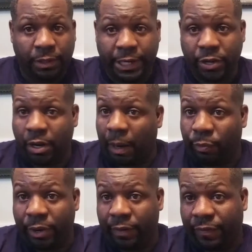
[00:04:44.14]
they're not
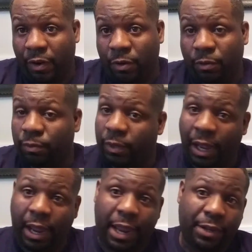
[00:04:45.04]
operate a phone
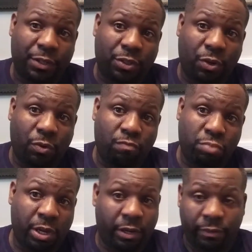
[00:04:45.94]
at eight years old.
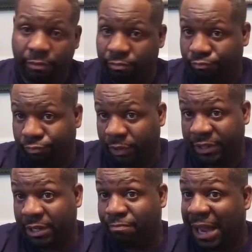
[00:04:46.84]
But
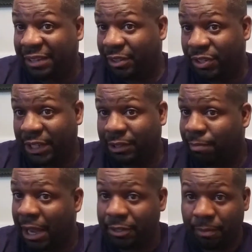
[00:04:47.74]
it's just my
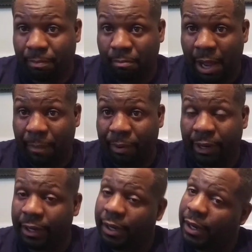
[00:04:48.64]
suggestion, my my
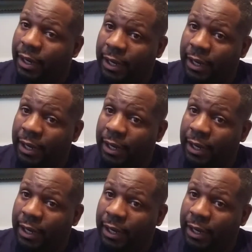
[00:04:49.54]
opinion.